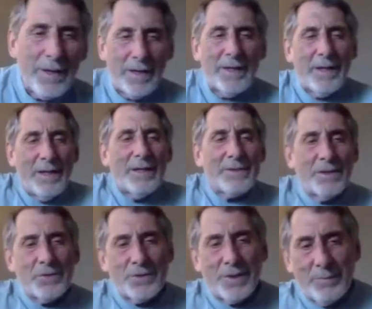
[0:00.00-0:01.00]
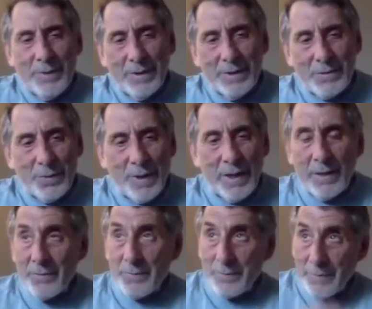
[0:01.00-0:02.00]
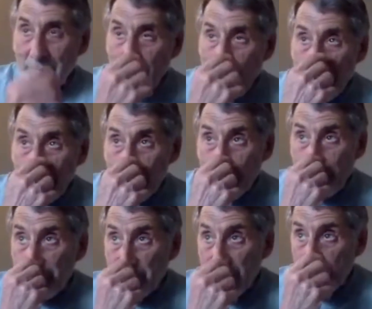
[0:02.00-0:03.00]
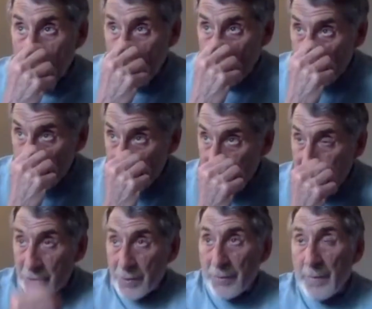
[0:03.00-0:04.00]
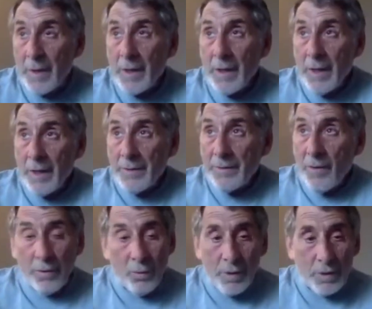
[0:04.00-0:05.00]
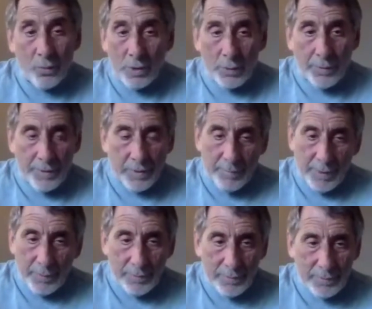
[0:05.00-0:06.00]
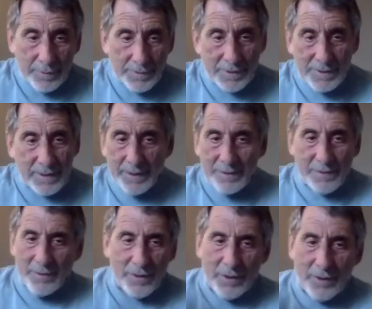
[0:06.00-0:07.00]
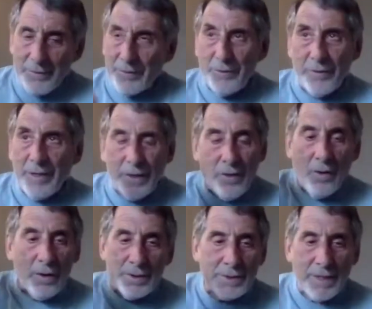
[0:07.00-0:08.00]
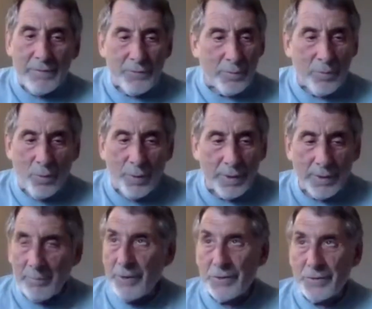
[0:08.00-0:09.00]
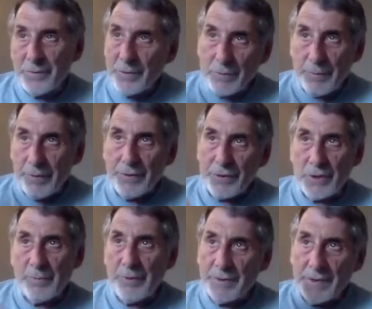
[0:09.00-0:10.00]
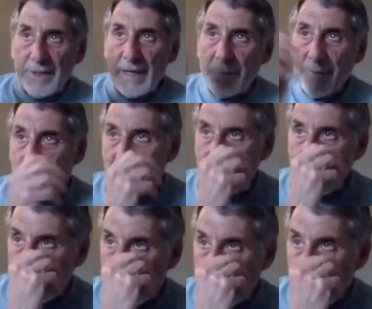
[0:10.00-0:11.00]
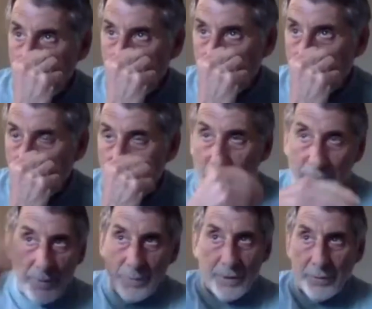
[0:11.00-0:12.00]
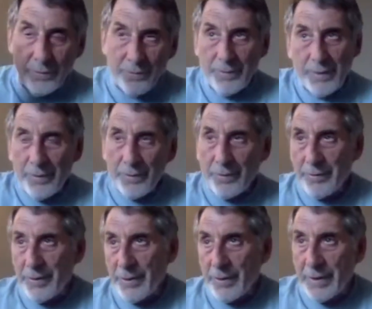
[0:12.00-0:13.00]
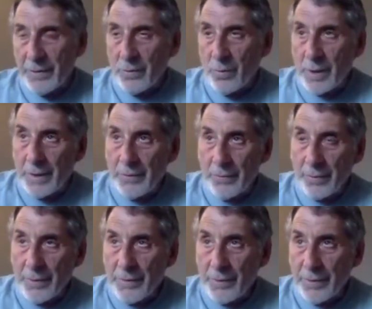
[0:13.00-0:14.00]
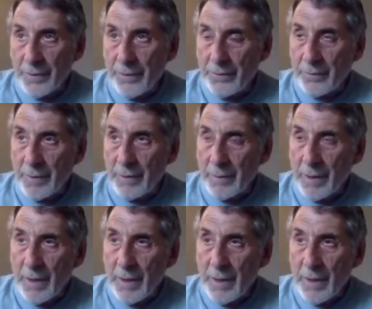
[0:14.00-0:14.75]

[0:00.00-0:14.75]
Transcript: it's interesting because when I spent my first teacher only wanted to work with young people because he said your head hardens after a point. Most spiritual experiences happen, when you're in your late 20s, early 30s, and blah, blah, blah.